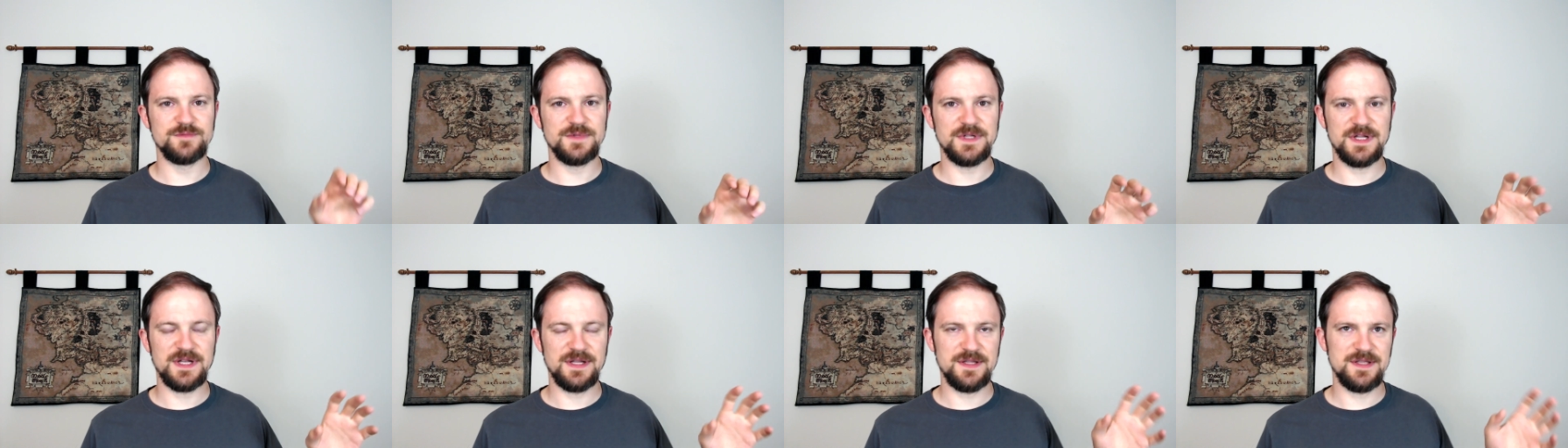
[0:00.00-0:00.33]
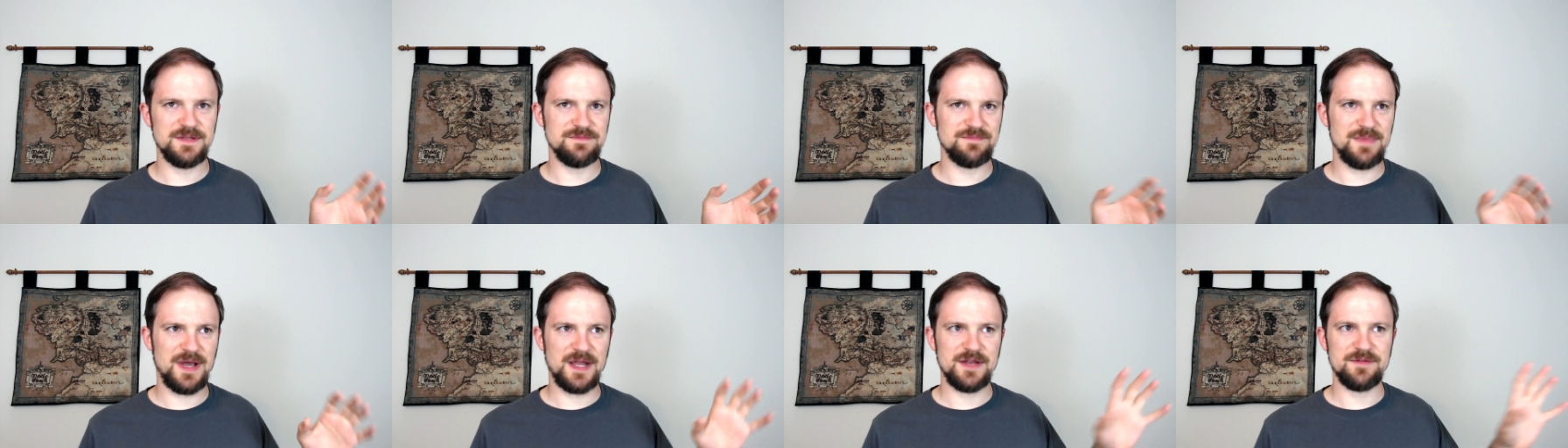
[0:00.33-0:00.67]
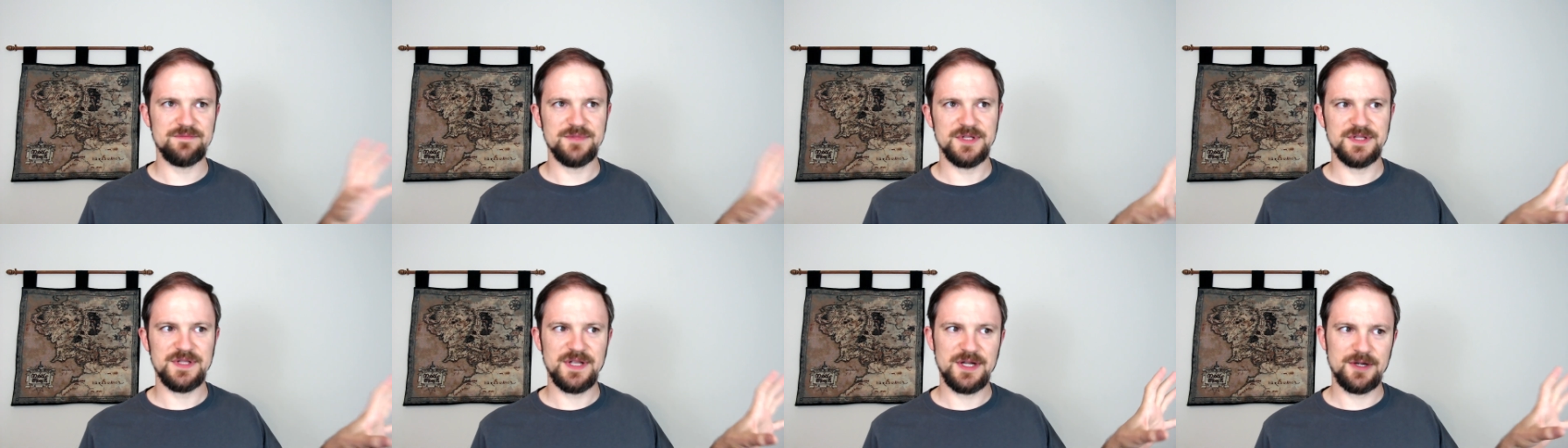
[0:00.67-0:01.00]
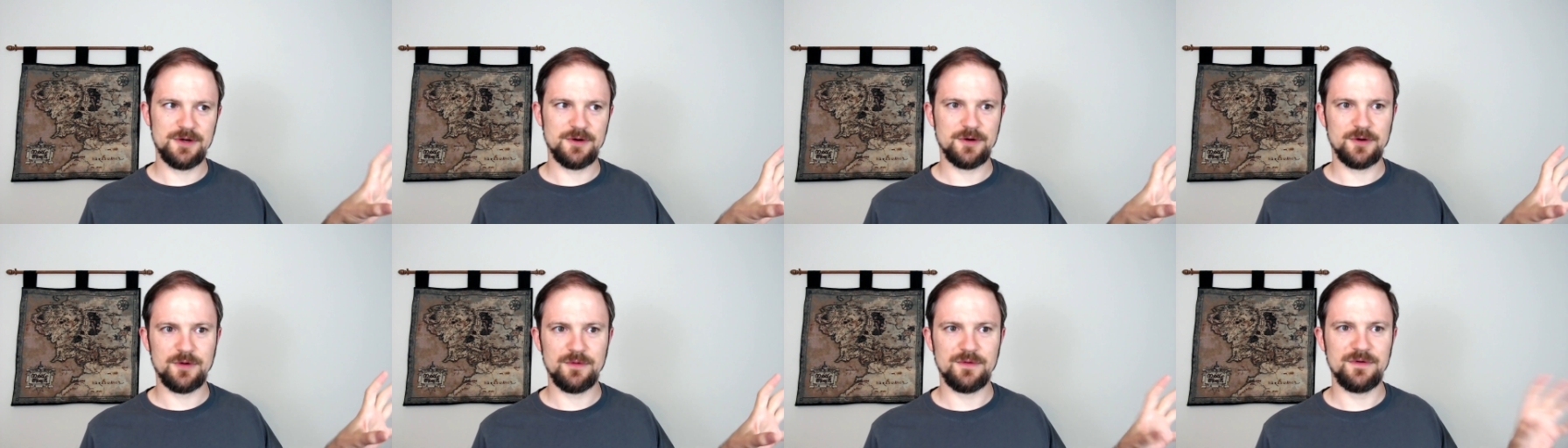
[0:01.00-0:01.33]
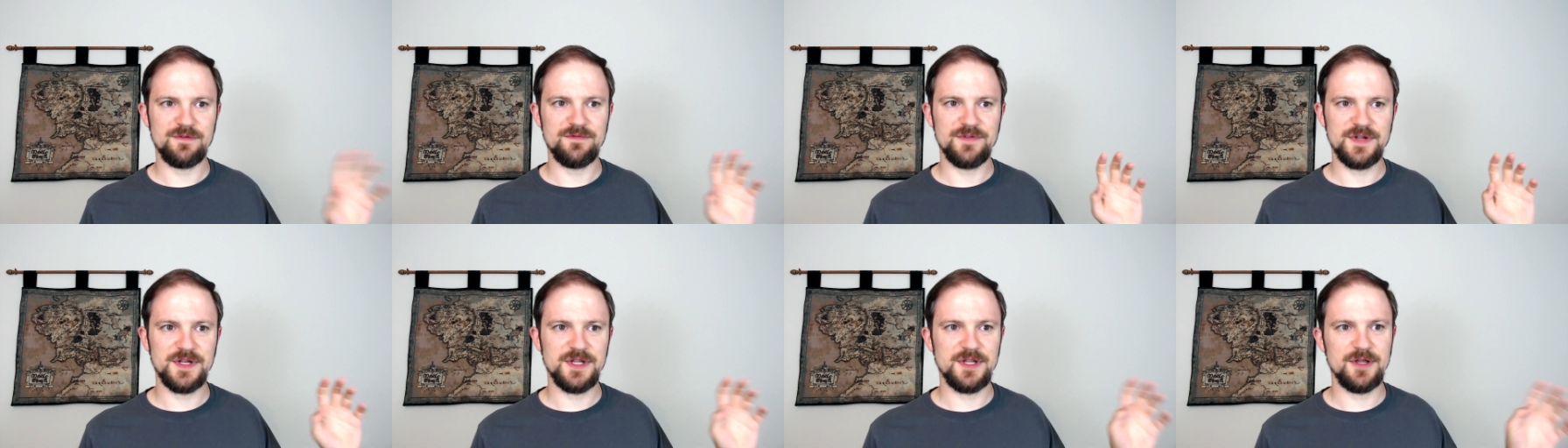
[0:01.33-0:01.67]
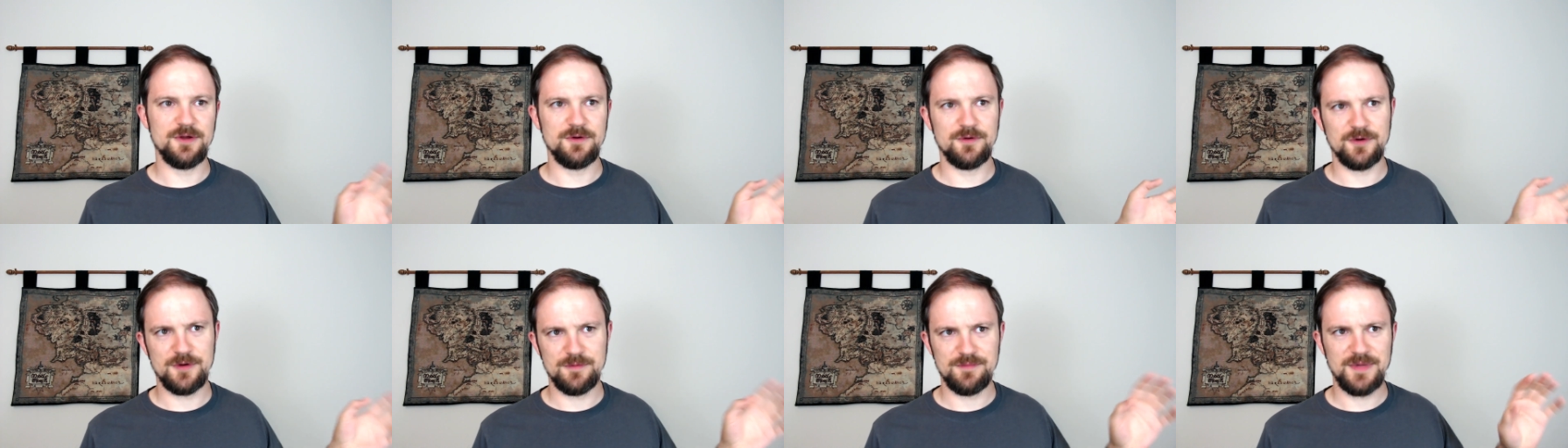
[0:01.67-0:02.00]
it might have been the Aragorn
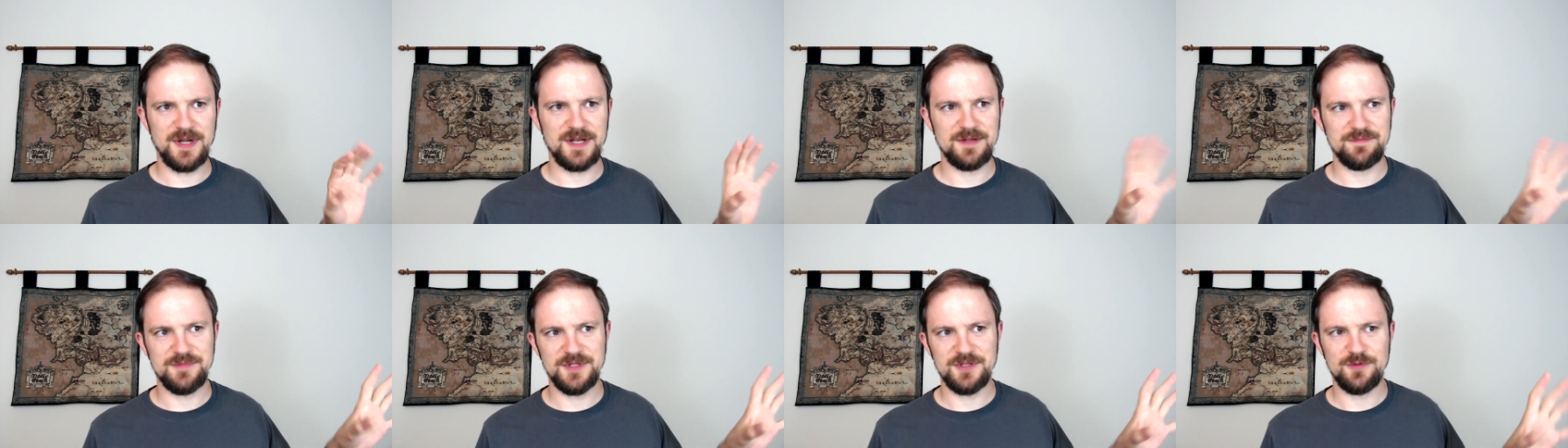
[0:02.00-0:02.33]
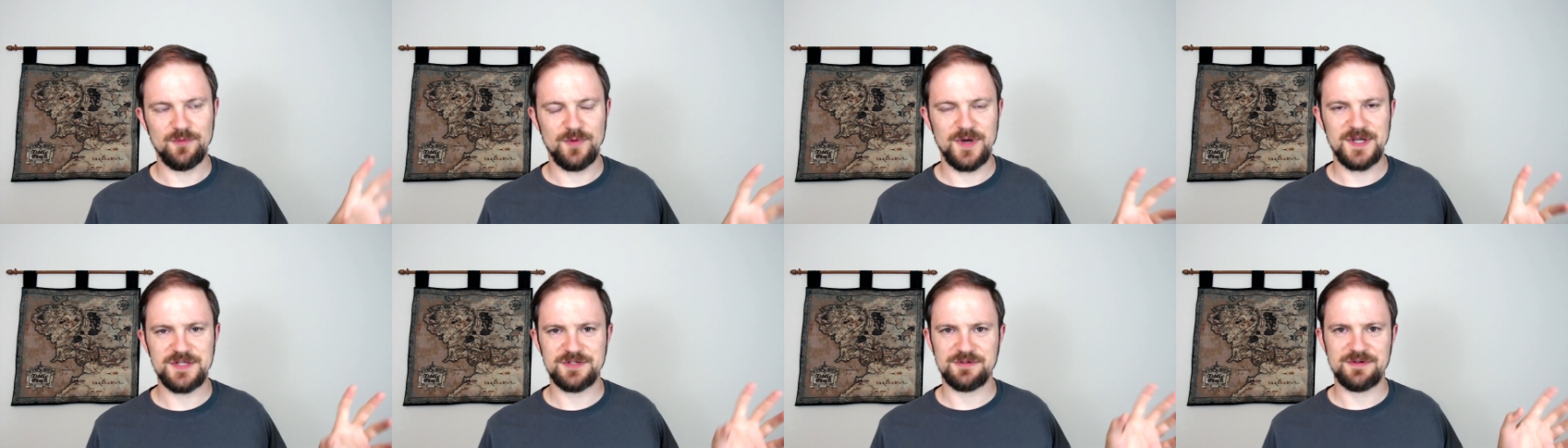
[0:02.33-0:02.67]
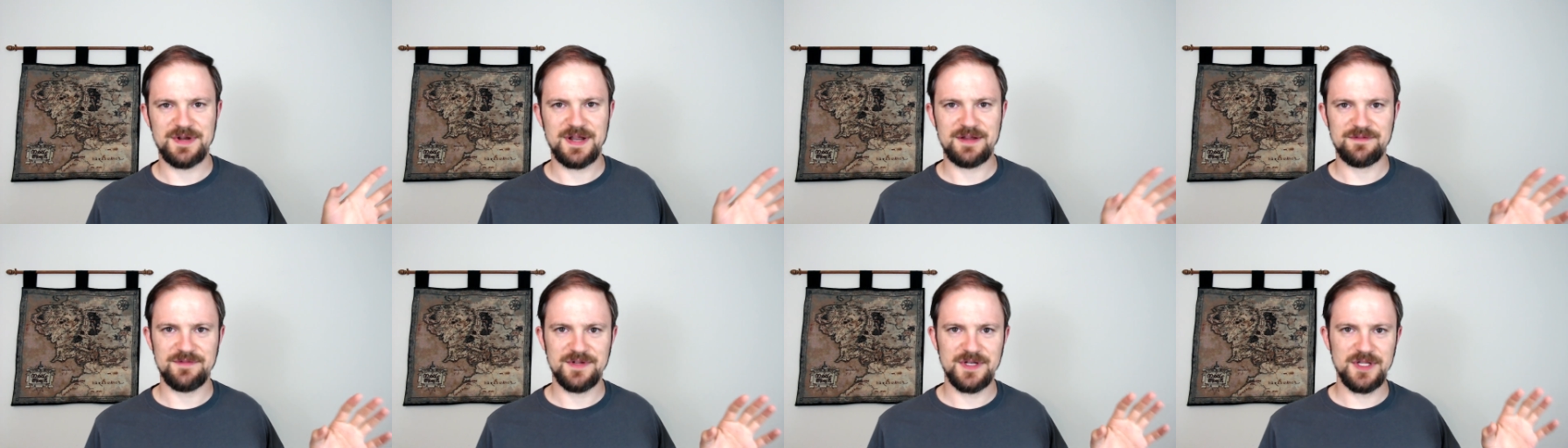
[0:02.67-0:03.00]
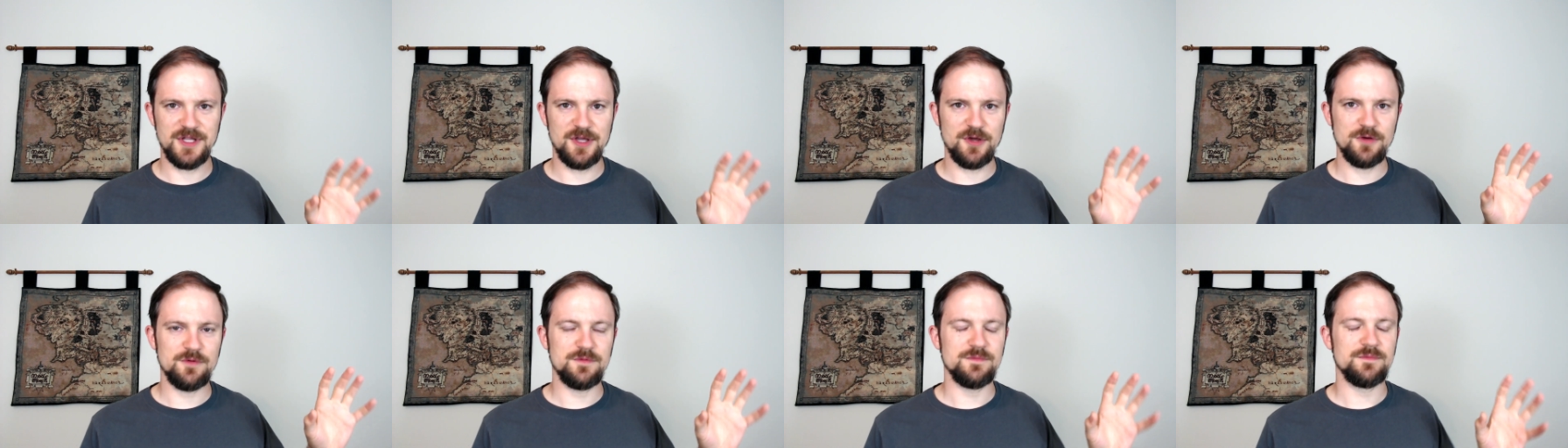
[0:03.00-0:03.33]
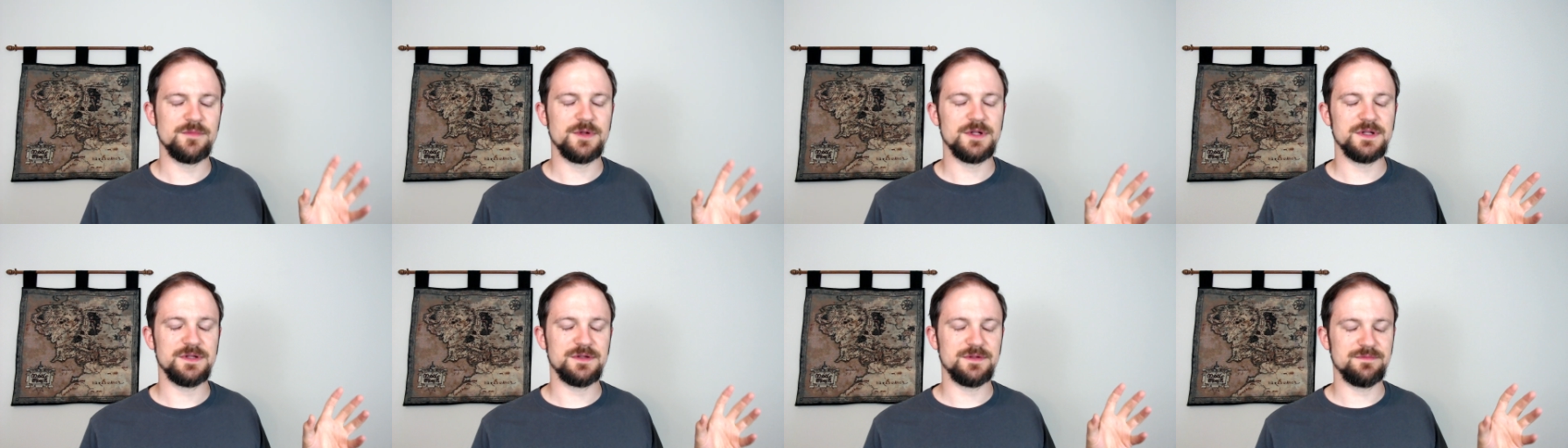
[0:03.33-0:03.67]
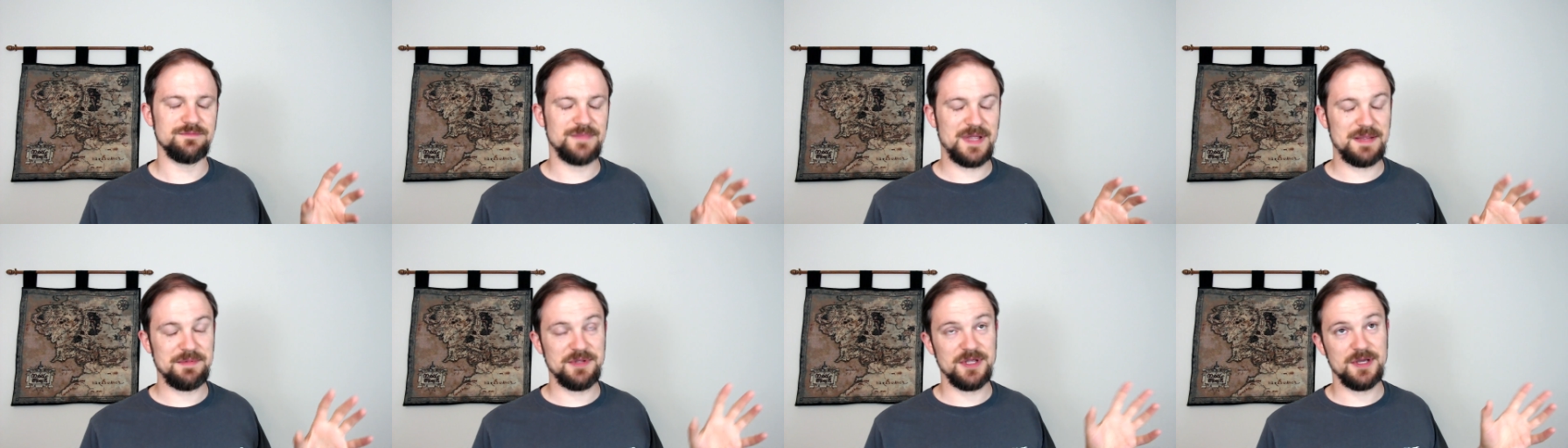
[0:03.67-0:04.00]
video or it might have been the Wisecrack video
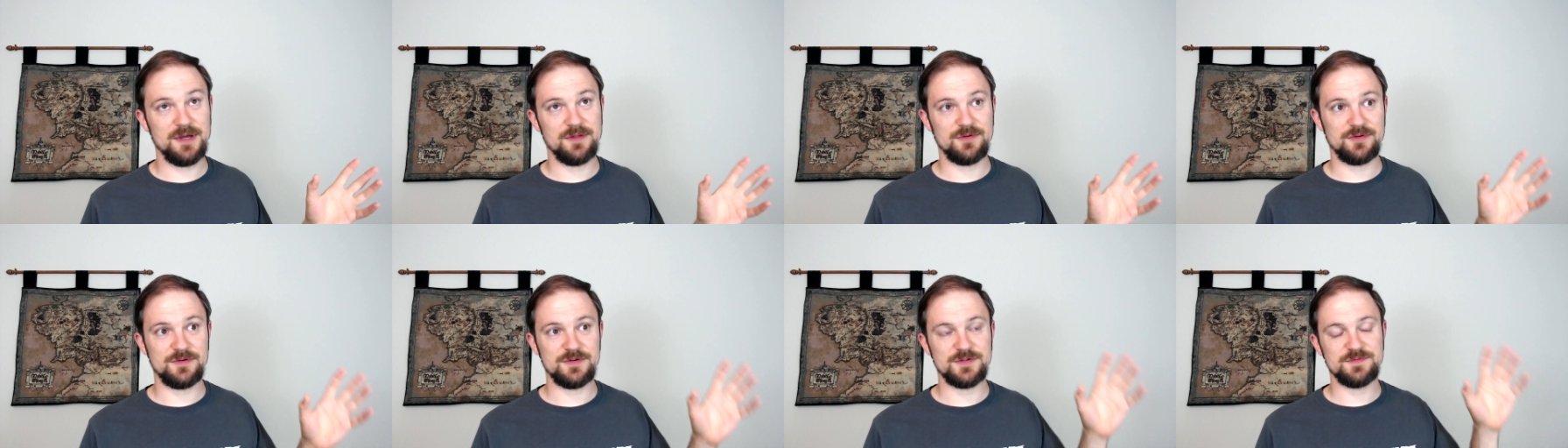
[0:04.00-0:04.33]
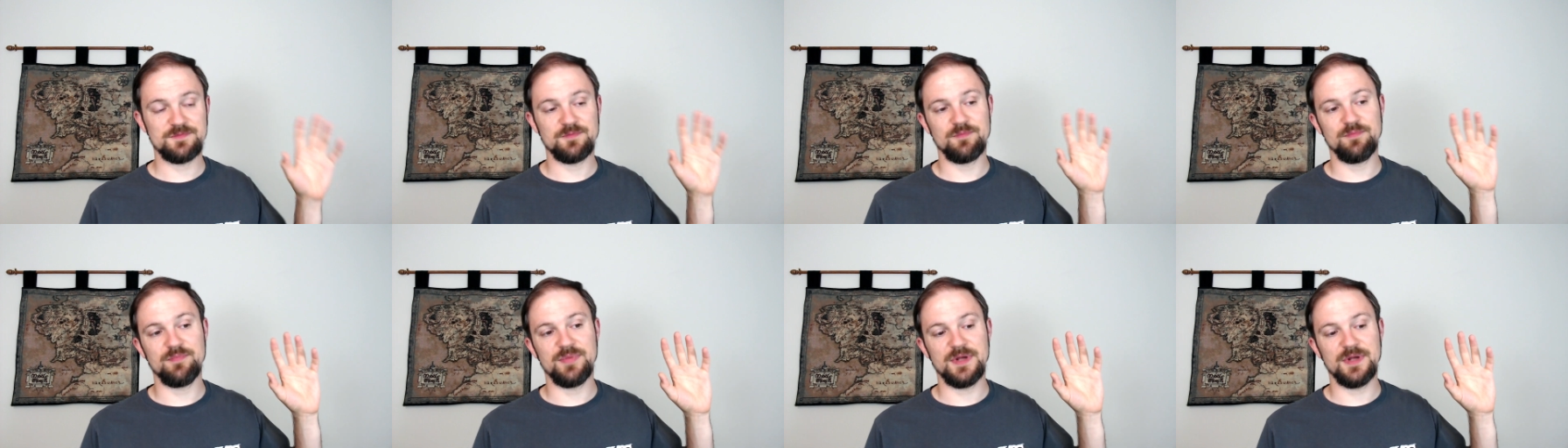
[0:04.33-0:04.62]
and maybe others,